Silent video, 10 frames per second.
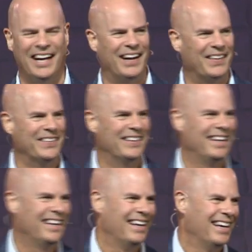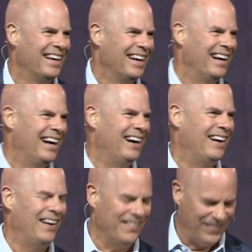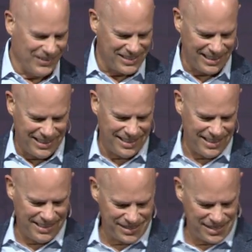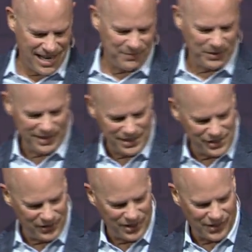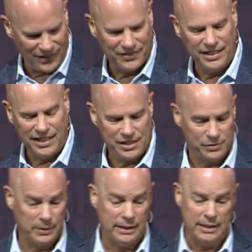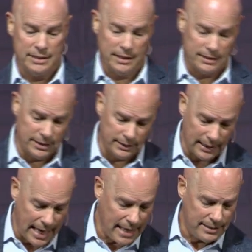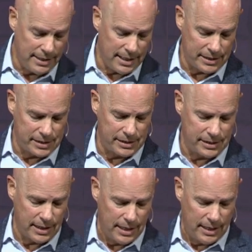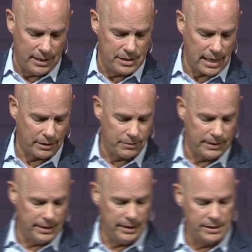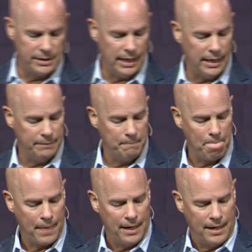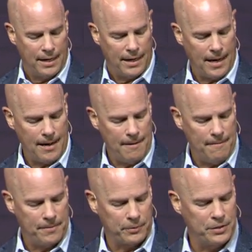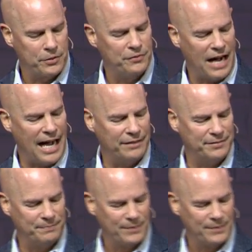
our uh, our folks in the in the chapel, I just want to offer this really to, to land this in 2 Corinthians 10, uh, 3 through 5.